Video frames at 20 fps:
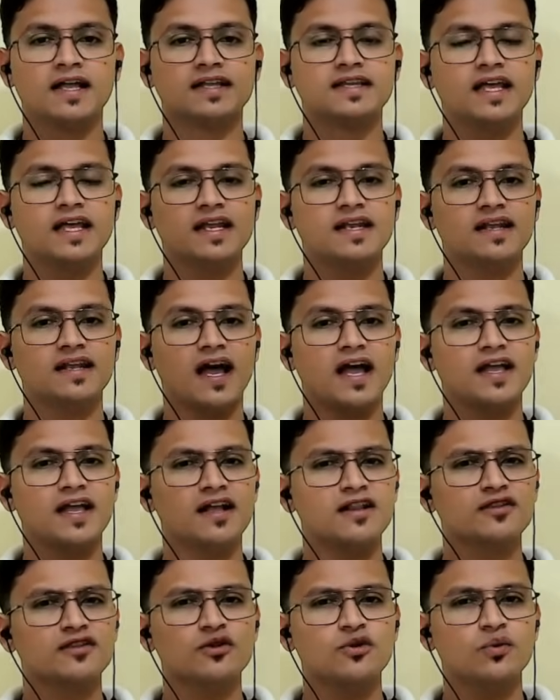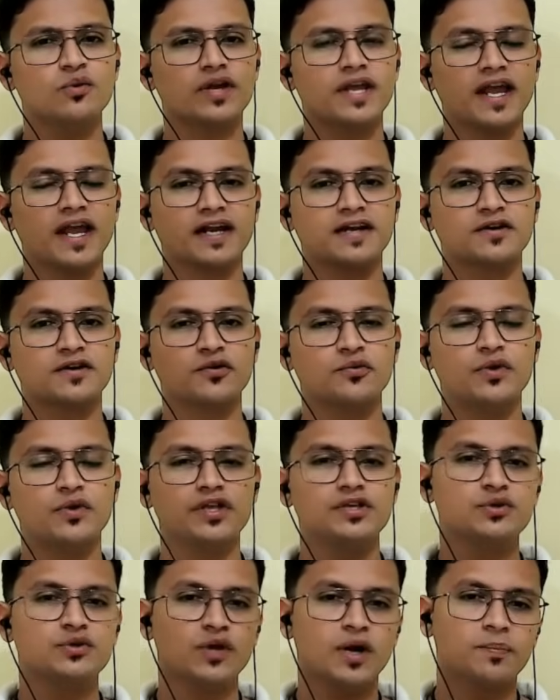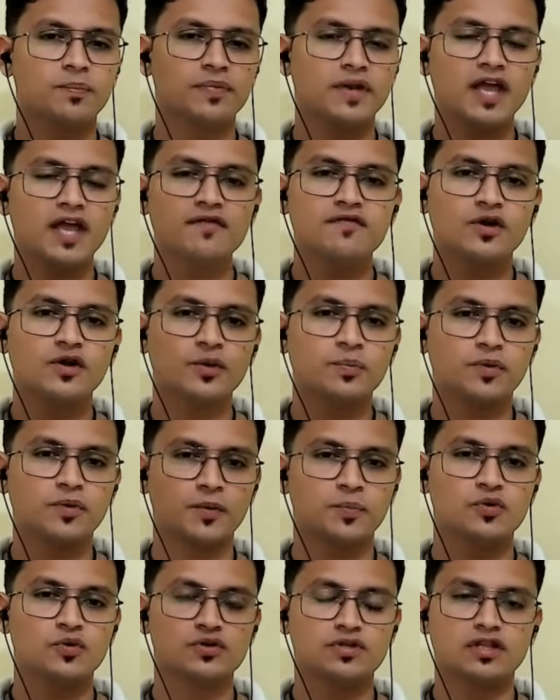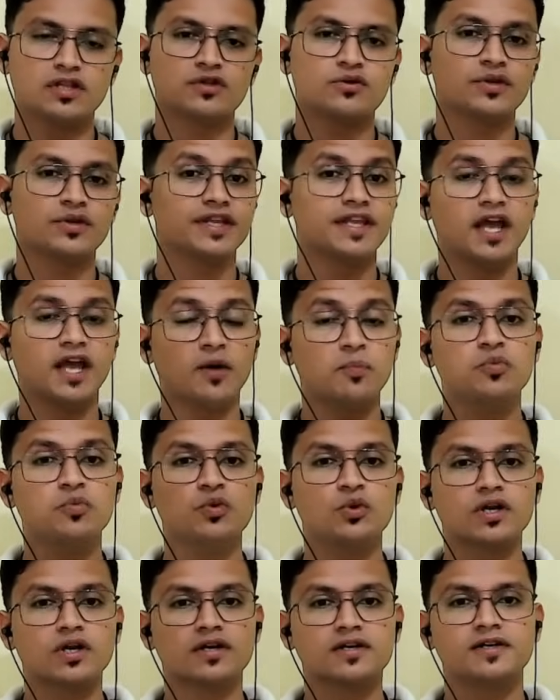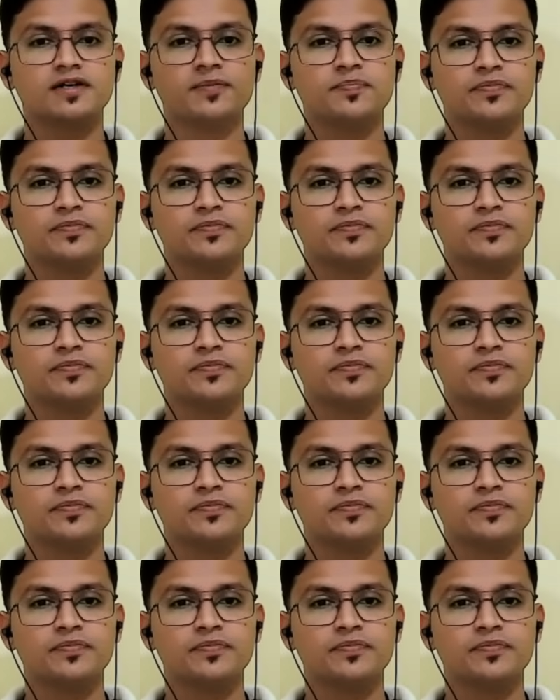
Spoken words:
then I also look at when you apply for a proposal, so in the Upwork,